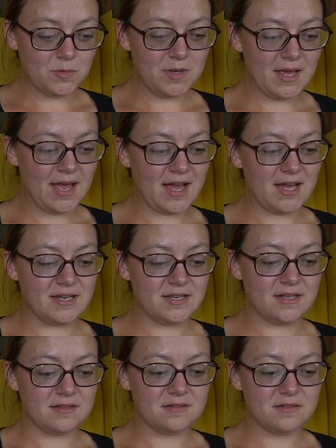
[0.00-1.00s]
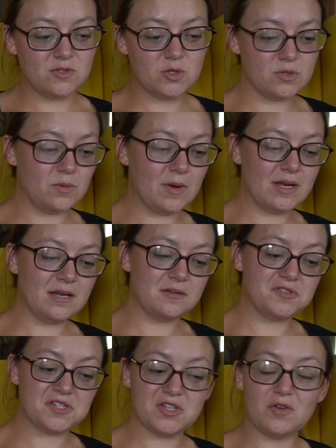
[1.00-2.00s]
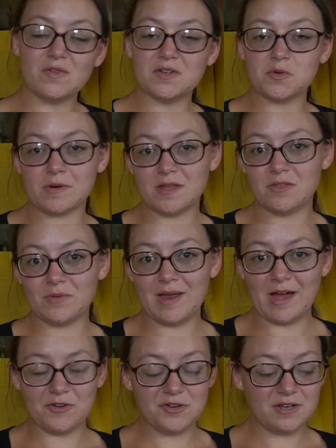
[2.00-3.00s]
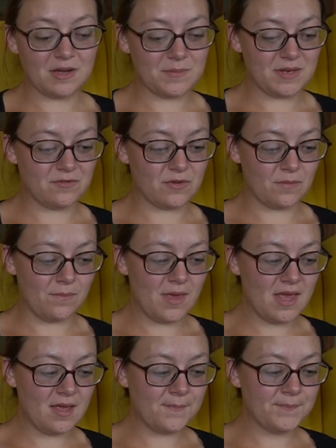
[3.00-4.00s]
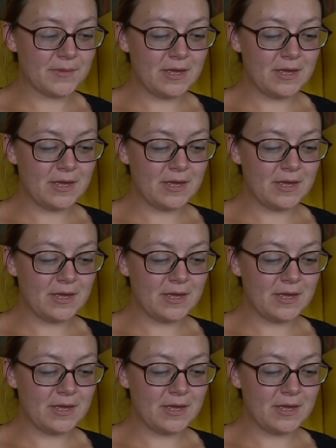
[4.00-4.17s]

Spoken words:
We had just over $2,300 come in for me.